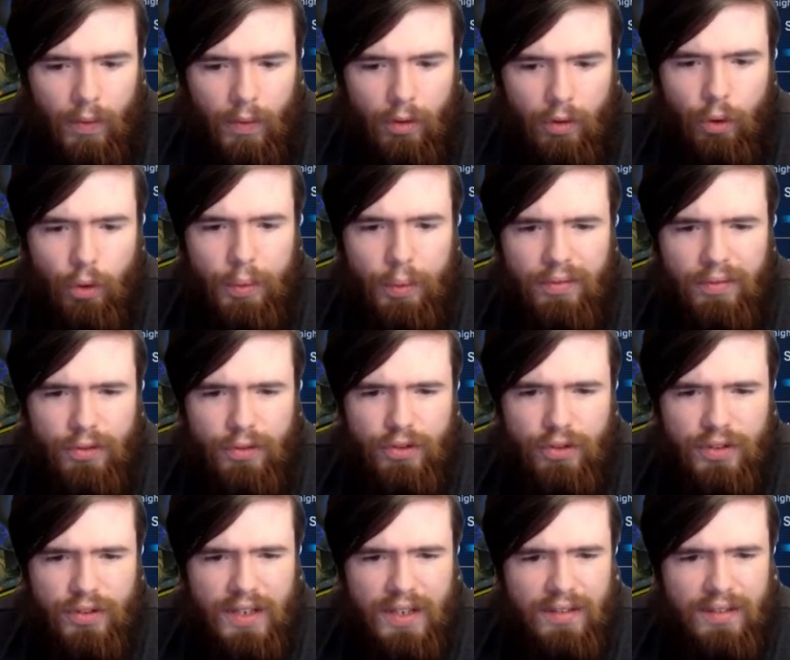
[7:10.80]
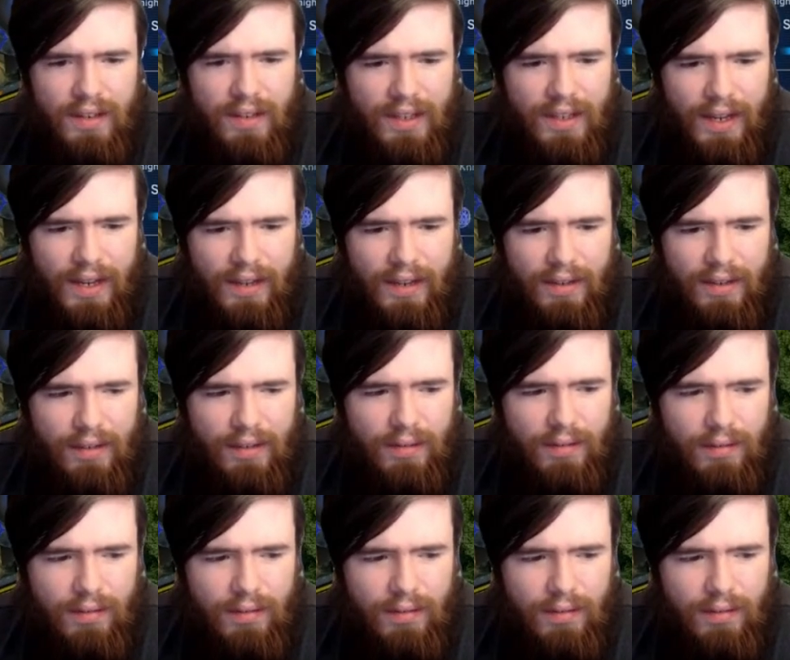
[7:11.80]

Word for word: Oh no, we have Fusion Destiny in hand.